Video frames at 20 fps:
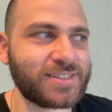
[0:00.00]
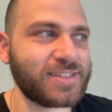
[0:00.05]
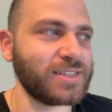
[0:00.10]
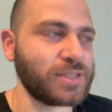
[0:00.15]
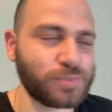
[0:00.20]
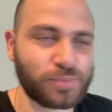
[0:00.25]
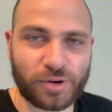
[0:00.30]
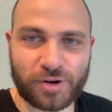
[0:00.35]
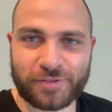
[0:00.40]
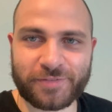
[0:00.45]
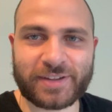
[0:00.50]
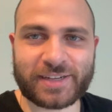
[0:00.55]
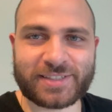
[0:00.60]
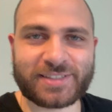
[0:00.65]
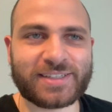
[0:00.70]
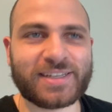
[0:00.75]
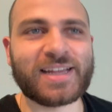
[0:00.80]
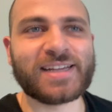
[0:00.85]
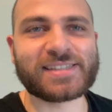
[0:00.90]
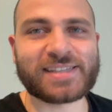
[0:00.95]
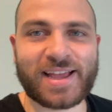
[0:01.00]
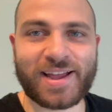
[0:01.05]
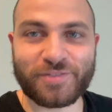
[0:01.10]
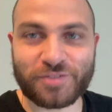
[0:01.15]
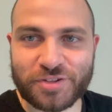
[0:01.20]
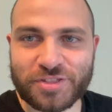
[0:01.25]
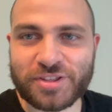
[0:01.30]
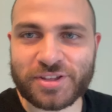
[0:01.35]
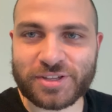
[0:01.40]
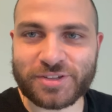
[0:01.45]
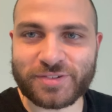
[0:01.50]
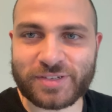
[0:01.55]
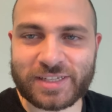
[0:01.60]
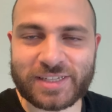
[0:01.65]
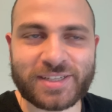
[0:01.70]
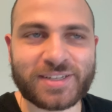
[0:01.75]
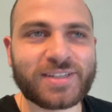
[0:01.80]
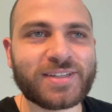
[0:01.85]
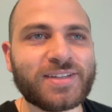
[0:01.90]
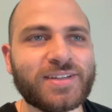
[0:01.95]
It's perfect. It has everything you
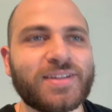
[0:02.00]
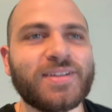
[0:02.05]
need.